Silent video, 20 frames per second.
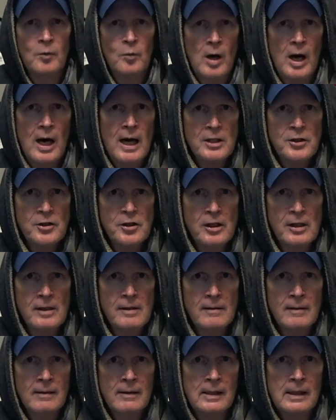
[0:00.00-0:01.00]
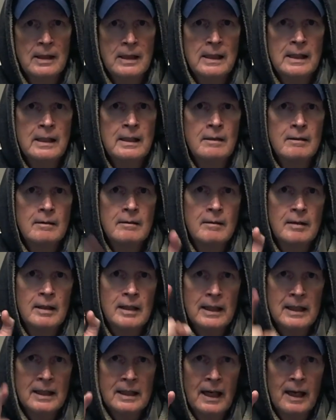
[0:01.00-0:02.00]
watching.
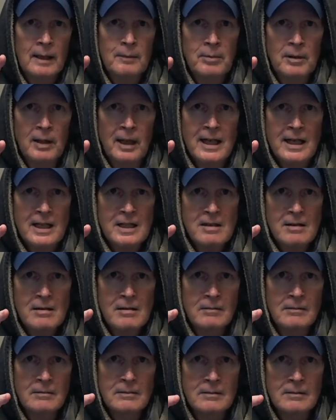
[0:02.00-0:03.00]
God bless,